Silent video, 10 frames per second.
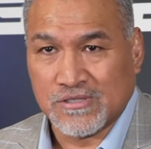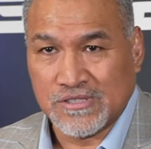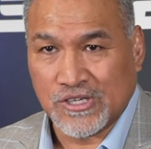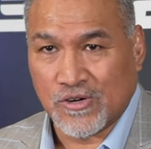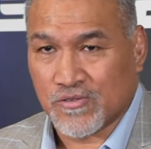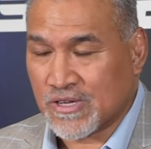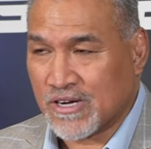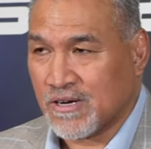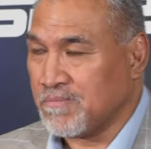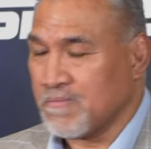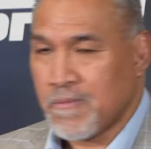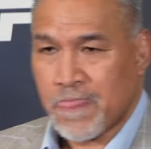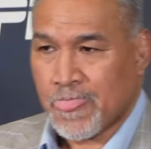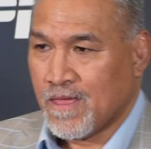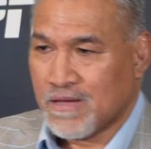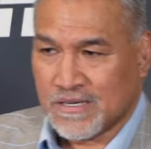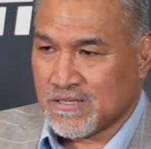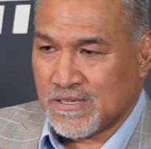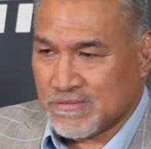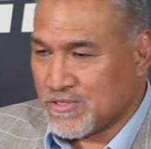You know, um, I,
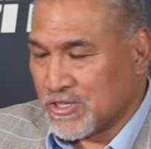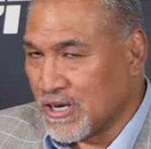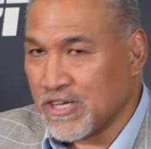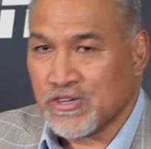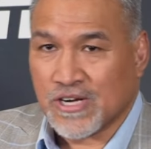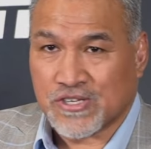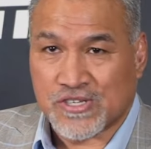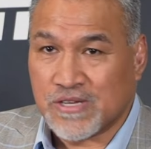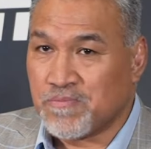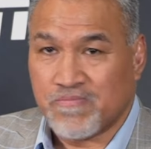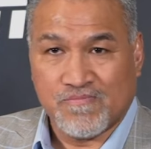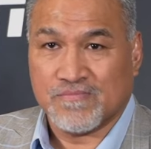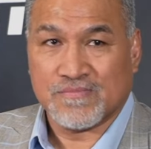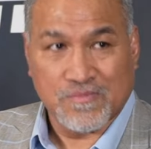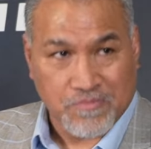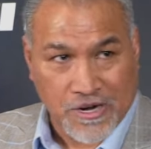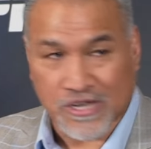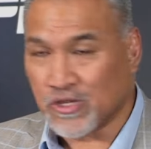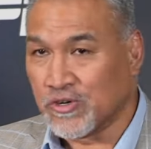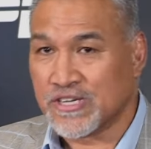tonight you got to see
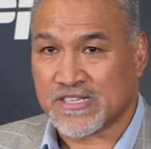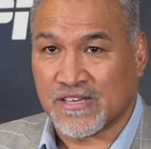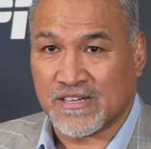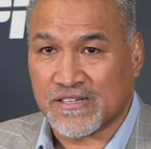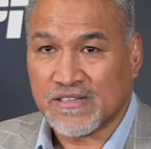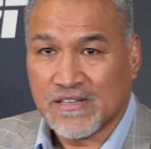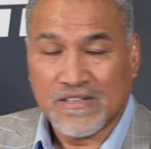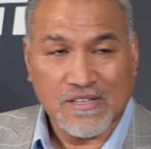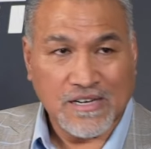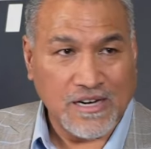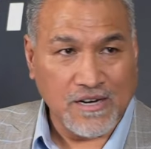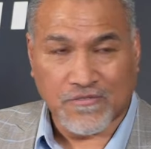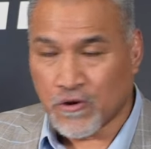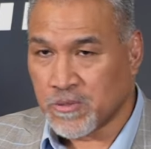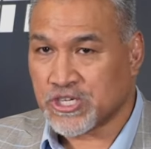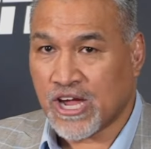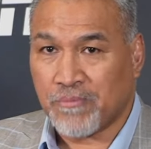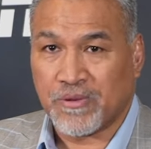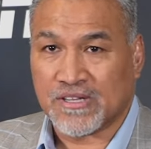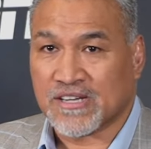Brendan do his thing, uh, former
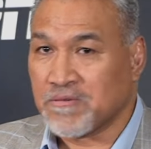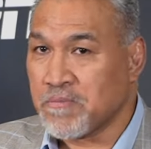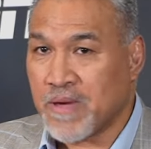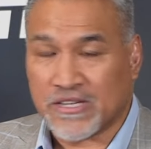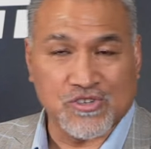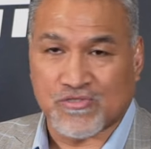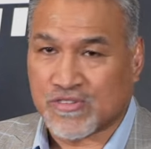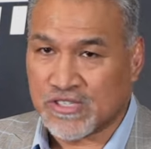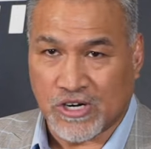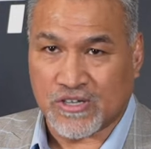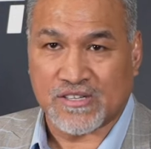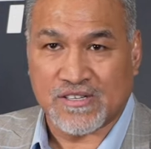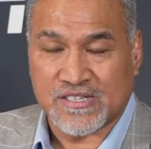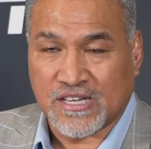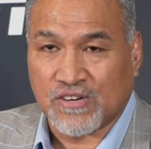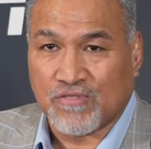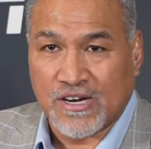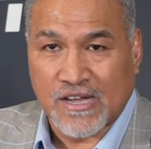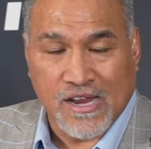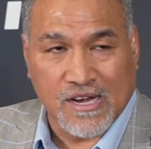champion coming back, to, you know, second
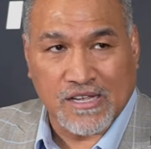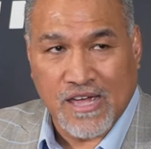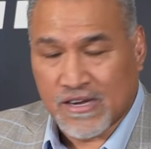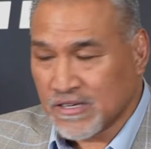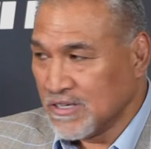run at it again.